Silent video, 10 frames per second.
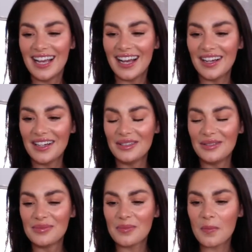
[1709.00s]

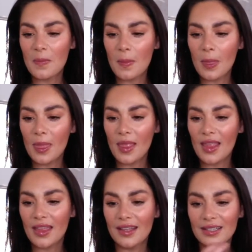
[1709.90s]
dew.
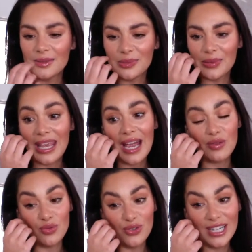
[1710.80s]
Yeah,
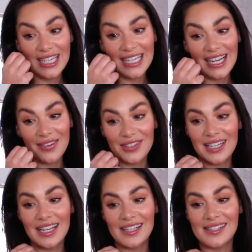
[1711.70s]
really lovely,
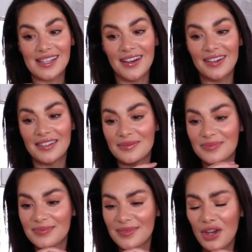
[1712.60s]
Lisa.
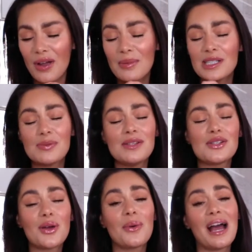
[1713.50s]
Oh, it makes me
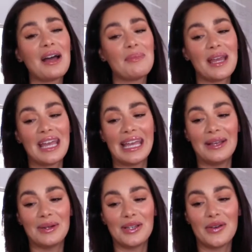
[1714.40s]
so happy
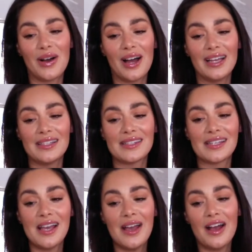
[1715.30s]
when you guys
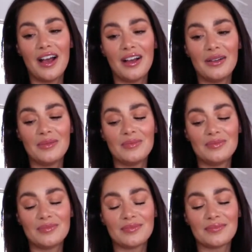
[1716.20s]

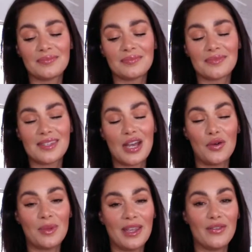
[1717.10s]
tell
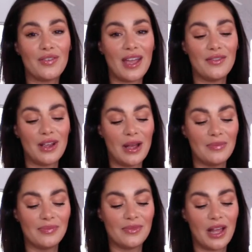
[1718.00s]
me your
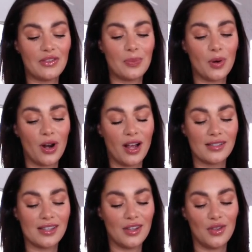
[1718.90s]
like the
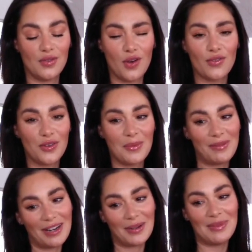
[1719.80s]
products that you've got through my
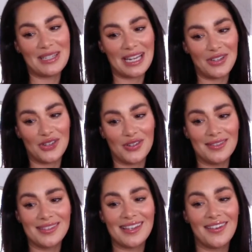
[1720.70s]

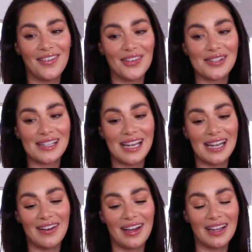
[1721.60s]
recommendations. It honestly,
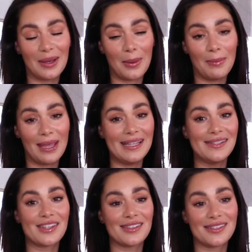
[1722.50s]
like,
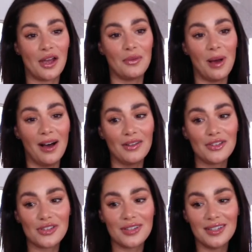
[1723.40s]
means so
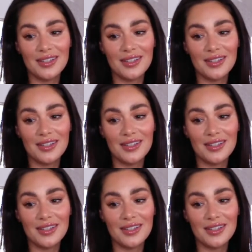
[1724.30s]
much.